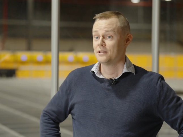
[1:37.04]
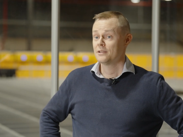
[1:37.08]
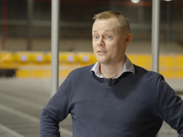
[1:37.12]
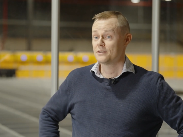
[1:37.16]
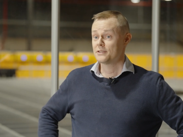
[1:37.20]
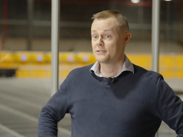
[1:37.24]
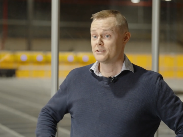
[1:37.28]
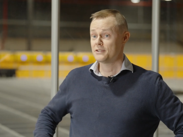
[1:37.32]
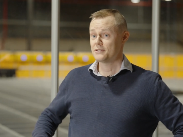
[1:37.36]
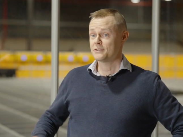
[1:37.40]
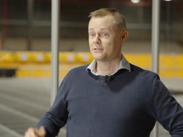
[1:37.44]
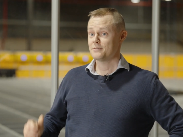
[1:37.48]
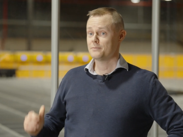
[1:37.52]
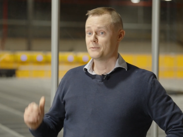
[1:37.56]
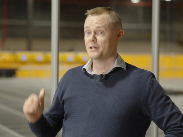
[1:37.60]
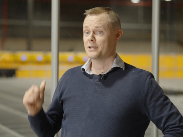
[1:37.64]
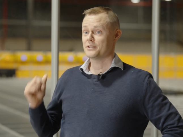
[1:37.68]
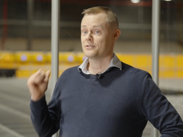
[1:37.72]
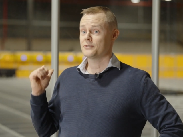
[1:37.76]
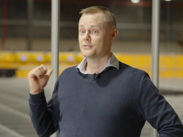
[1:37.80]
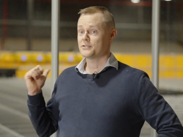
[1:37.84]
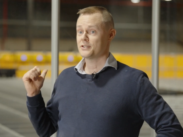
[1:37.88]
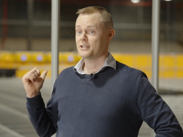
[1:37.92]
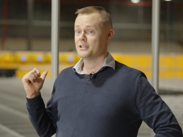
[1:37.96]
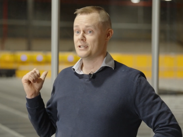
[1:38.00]
The system that
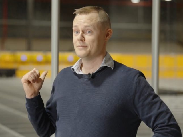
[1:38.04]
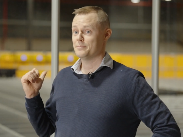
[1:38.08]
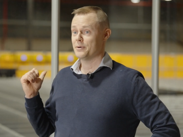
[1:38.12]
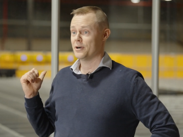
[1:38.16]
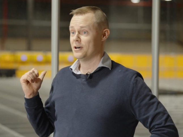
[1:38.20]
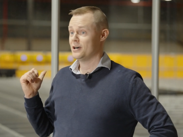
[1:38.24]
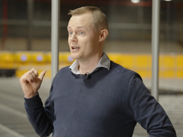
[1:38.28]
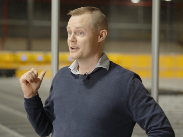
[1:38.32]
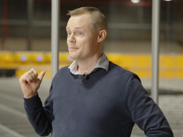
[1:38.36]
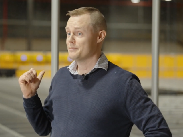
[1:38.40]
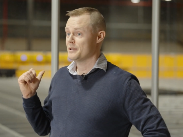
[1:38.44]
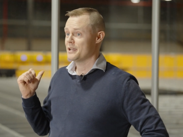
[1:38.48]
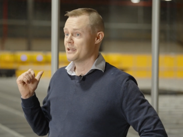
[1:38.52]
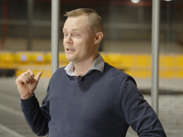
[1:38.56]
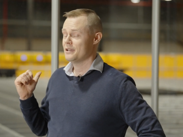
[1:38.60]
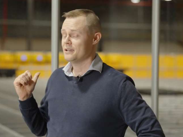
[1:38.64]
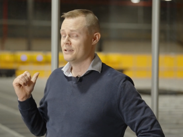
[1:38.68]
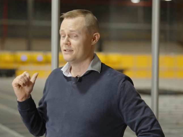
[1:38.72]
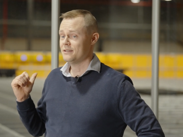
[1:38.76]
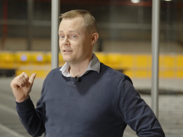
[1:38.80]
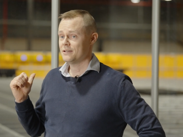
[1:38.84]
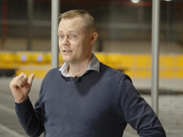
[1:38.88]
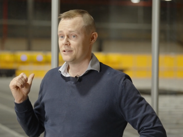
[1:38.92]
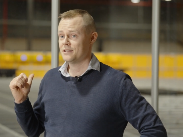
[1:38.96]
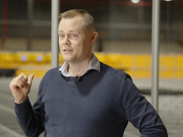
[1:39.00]
you see behind me
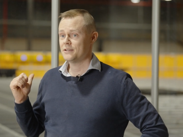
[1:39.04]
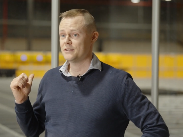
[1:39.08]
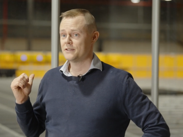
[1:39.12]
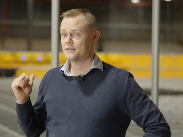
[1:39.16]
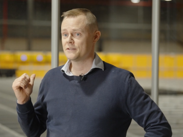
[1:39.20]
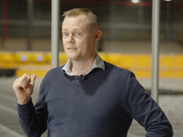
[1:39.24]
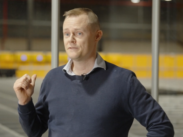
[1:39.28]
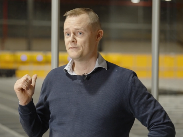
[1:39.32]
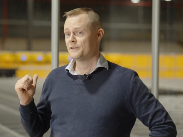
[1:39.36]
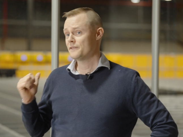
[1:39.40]
here is